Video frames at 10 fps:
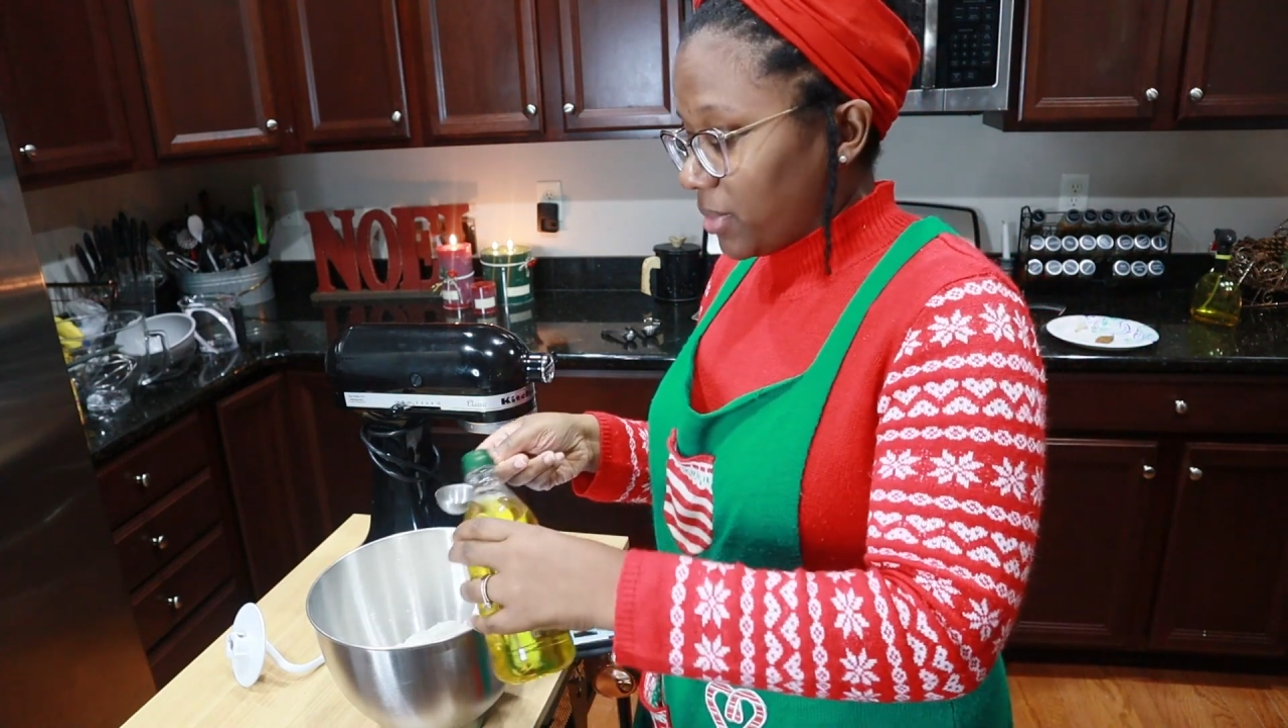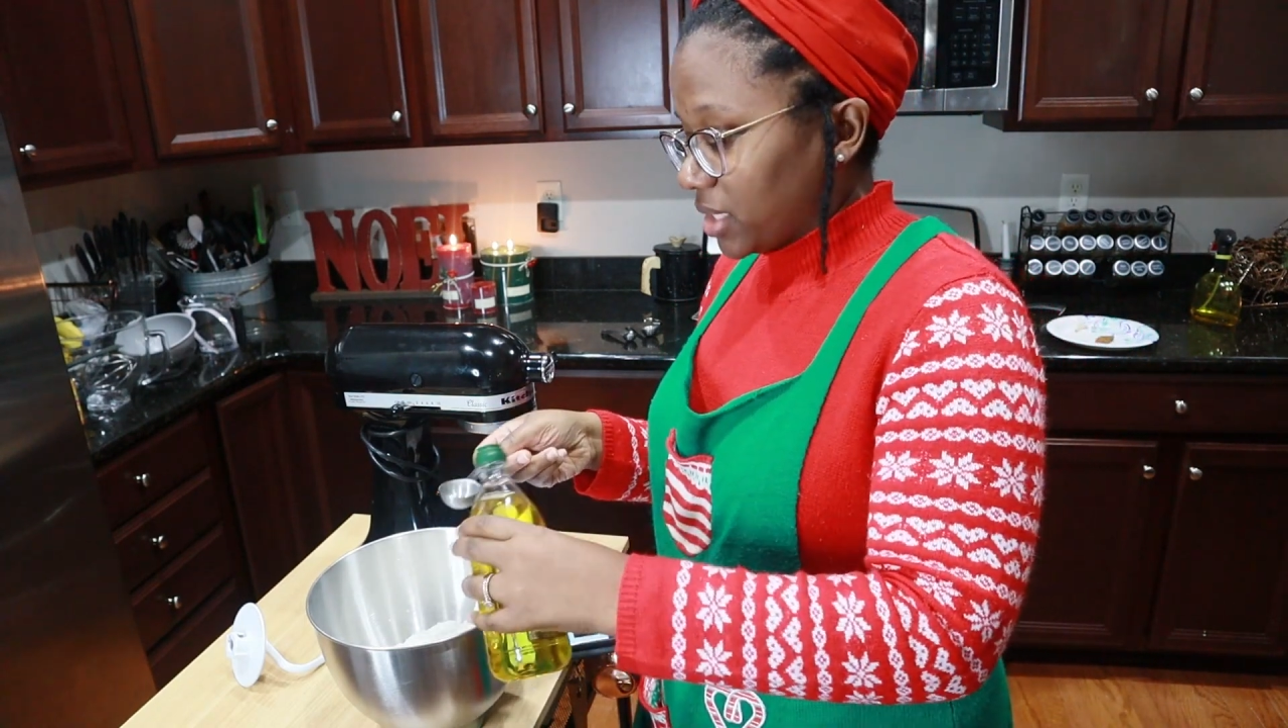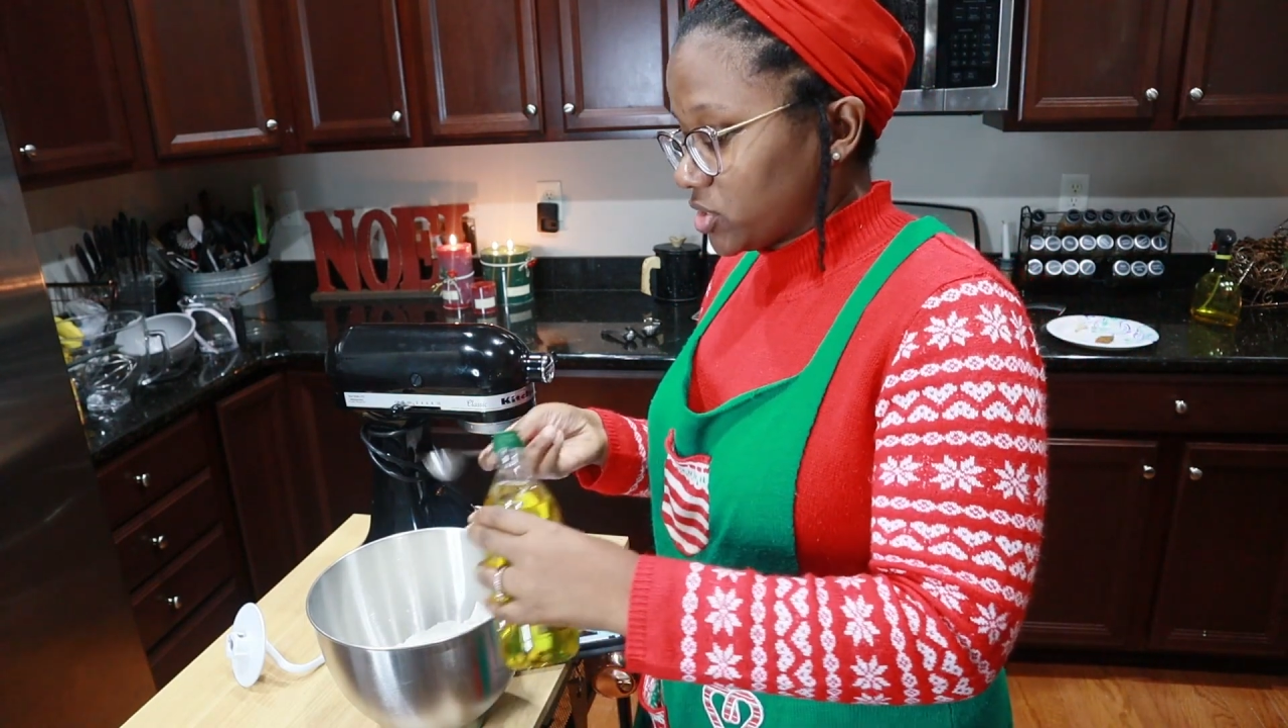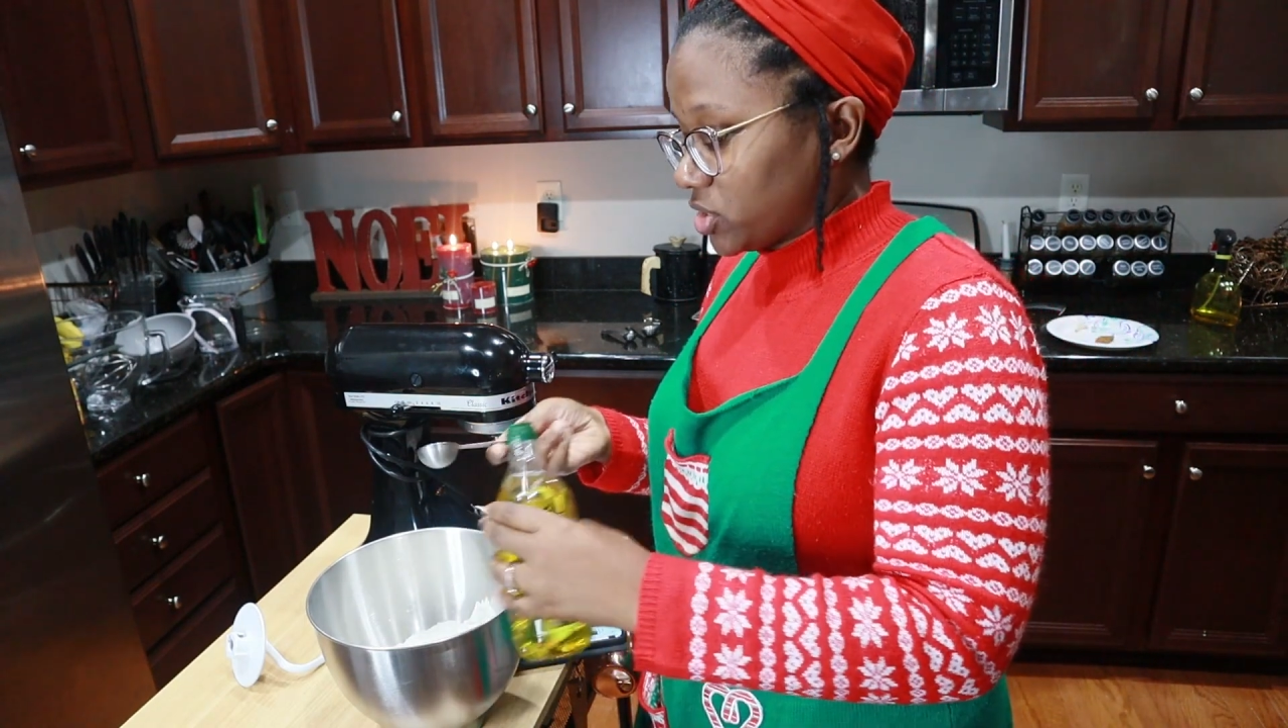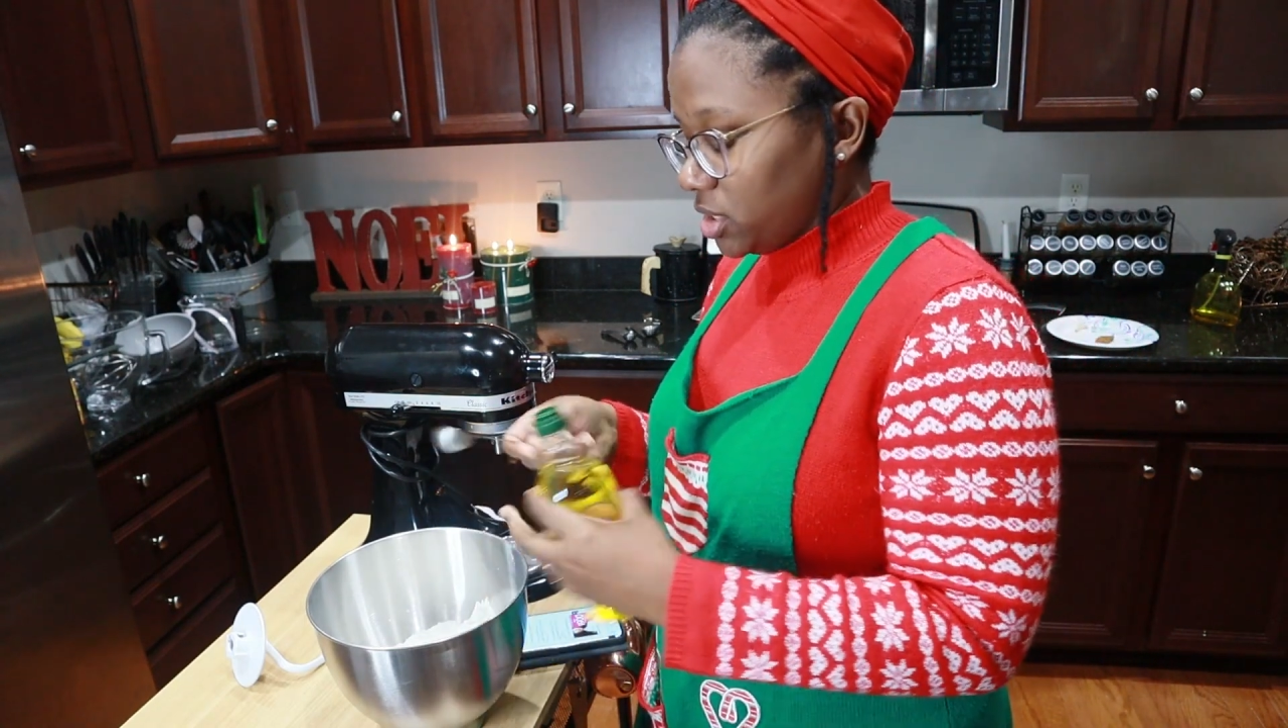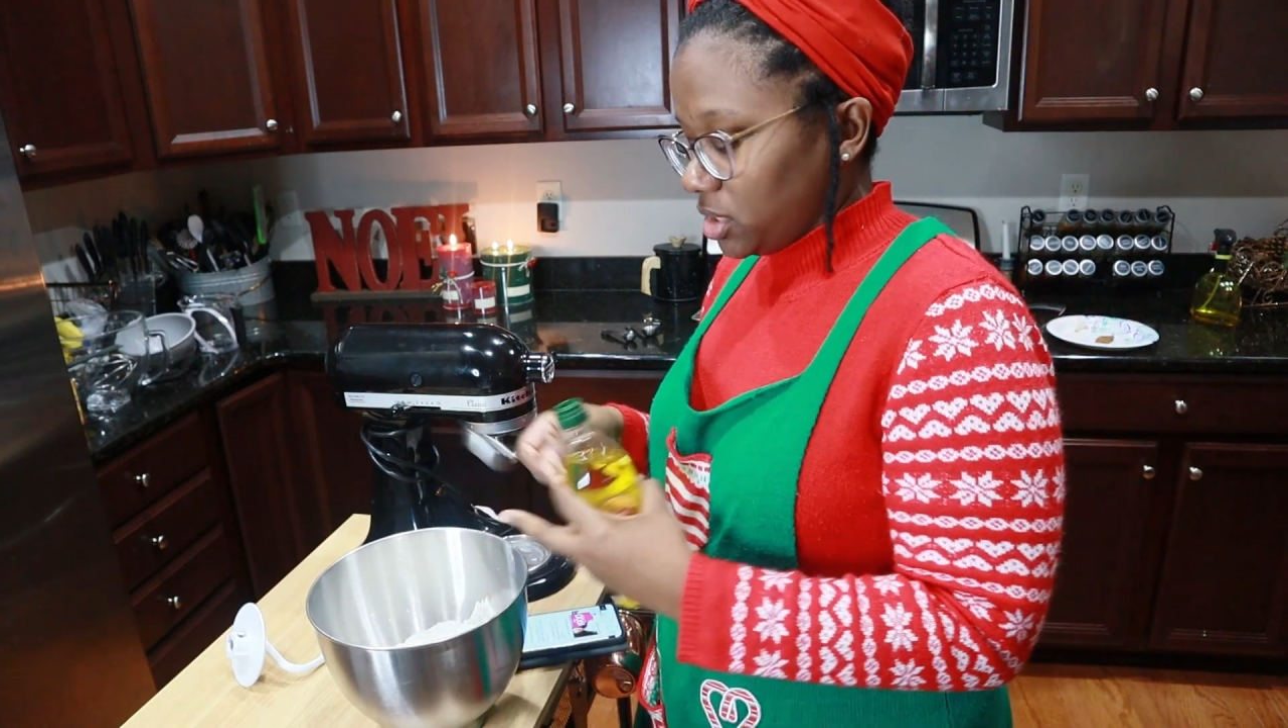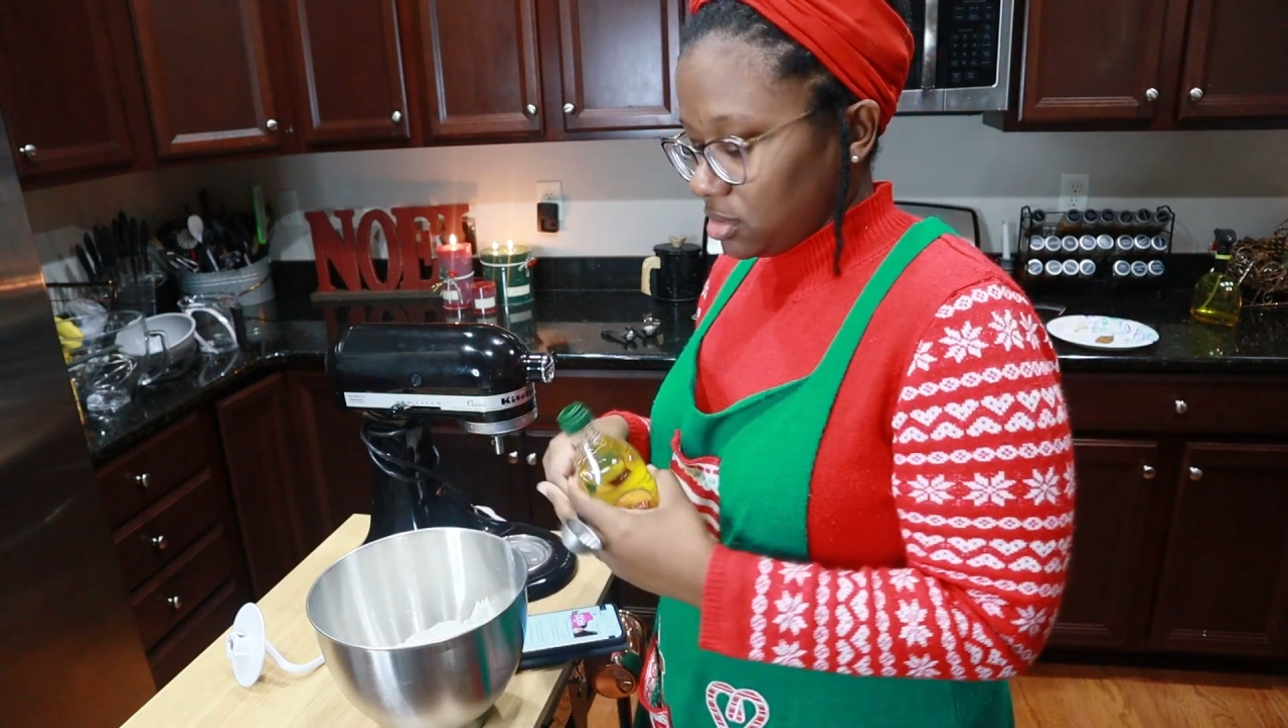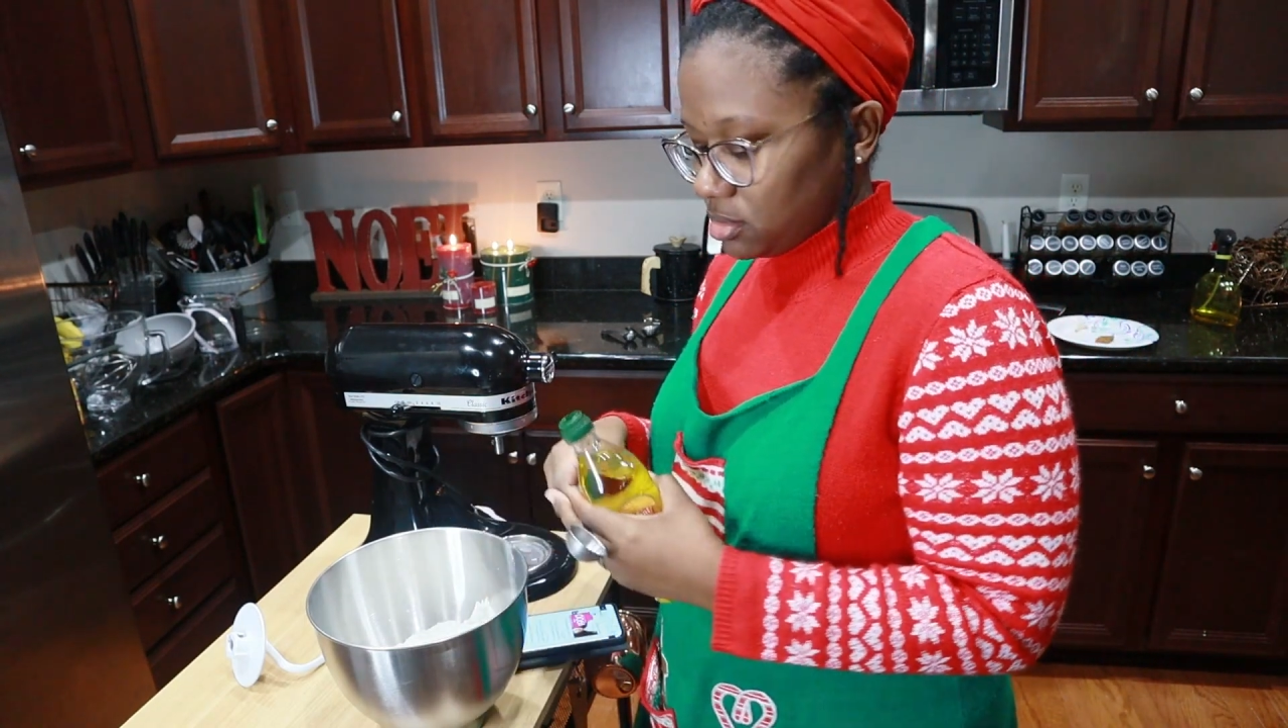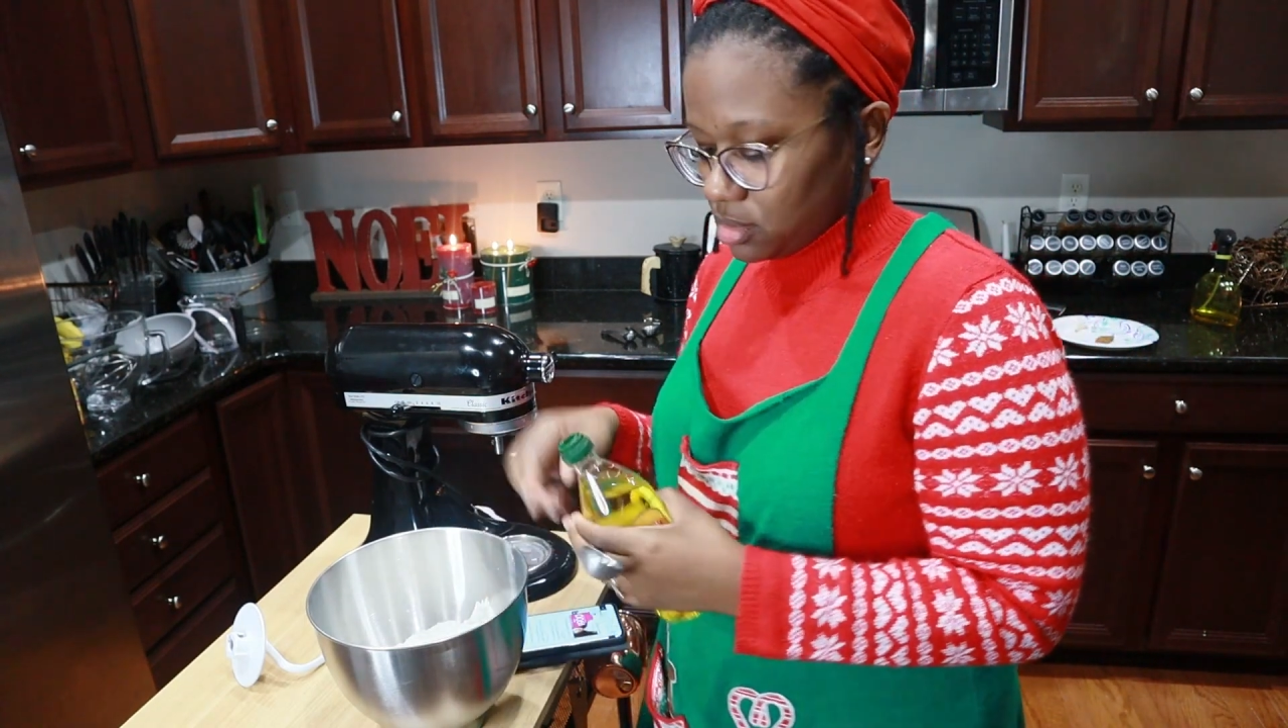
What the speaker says: mixture.